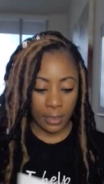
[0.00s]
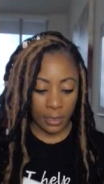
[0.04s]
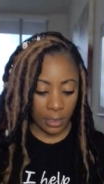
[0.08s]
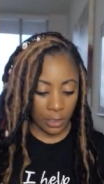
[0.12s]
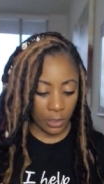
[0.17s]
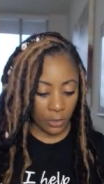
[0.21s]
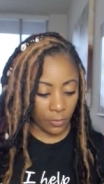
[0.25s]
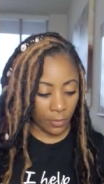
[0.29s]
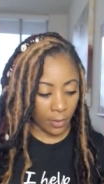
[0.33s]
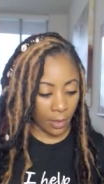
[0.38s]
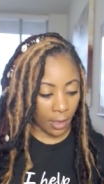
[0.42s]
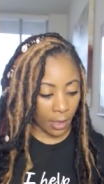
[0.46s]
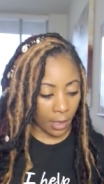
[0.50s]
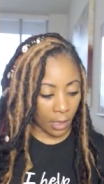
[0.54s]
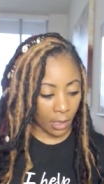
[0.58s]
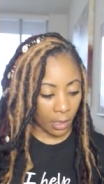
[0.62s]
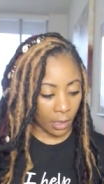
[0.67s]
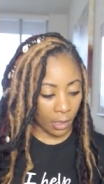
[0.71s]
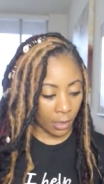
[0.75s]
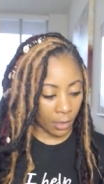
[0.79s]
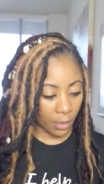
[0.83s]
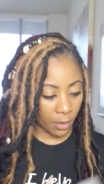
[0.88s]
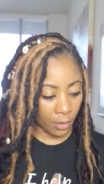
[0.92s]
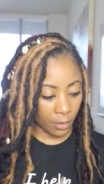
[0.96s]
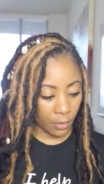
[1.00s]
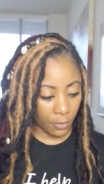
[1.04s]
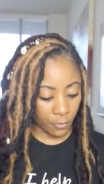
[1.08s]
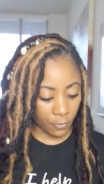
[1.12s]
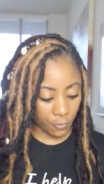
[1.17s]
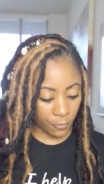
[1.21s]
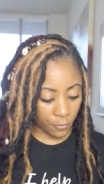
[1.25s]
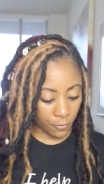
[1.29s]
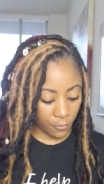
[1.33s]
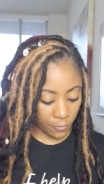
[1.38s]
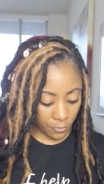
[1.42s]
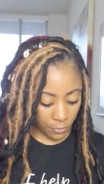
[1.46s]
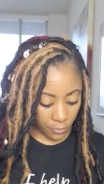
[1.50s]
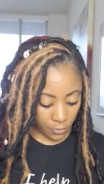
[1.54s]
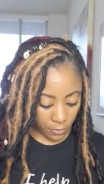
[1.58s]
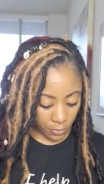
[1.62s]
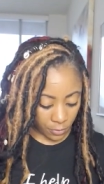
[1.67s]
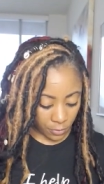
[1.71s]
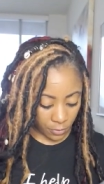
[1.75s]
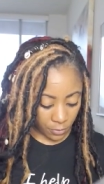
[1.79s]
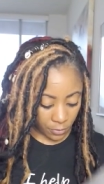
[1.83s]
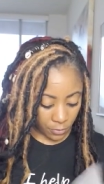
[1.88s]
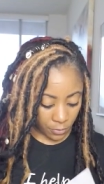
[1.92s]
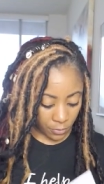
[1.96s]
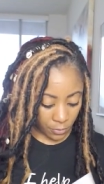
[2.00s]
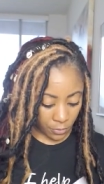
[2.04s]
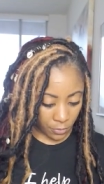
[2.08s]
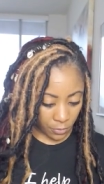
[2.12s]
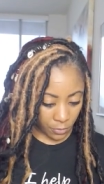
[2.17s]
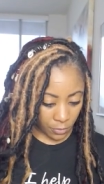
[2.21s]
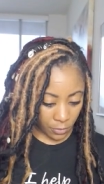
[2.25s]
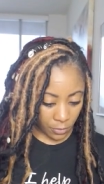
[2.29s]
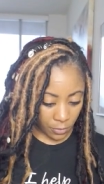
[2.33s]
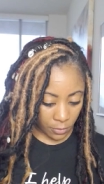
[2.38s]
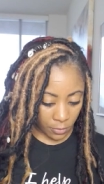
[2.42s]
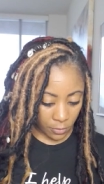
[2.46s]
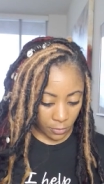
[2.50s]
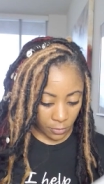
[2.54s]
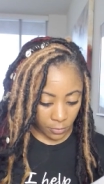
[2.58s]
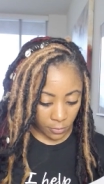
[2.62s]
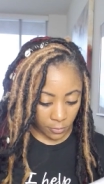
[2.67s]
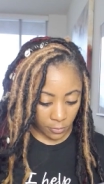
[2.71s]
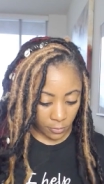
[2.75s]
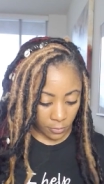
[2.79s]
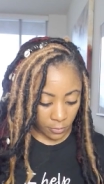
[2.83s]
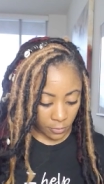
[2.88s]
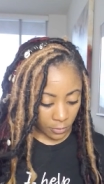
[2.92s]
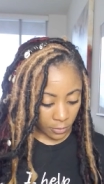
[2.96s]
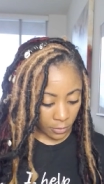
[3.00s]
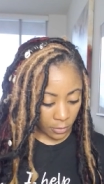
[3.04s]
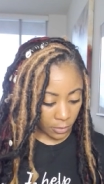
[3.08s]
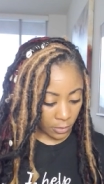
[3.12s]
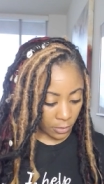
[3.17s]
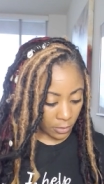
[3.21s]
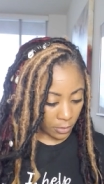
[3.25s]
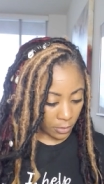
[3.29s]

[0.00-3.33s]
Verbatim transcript: then you have, let's see,